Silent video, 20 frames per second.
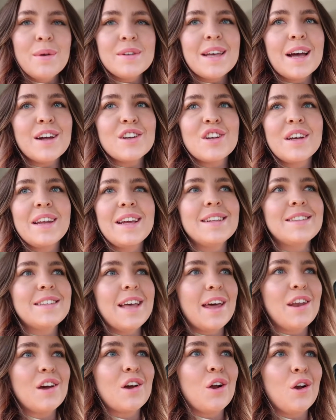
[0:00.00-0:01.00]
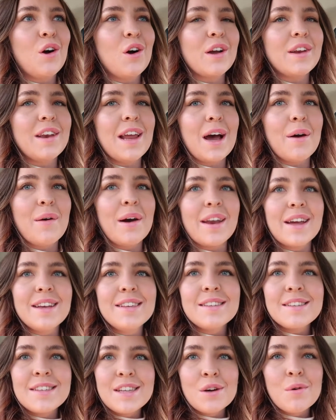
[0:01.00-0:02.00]
it's actually 10 o'clock now and I
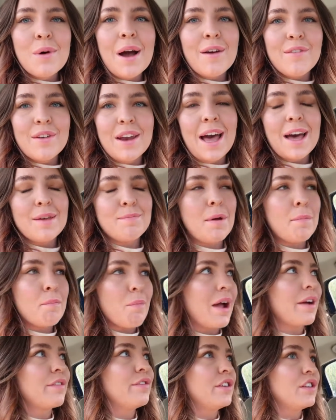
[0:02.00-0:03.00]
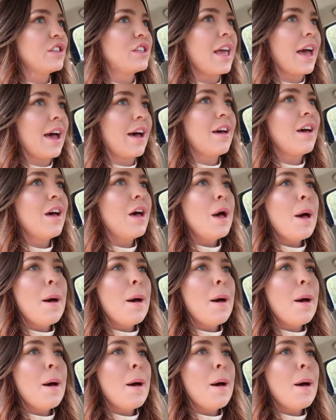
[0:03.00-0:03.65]
still haven't had my breakfast yet,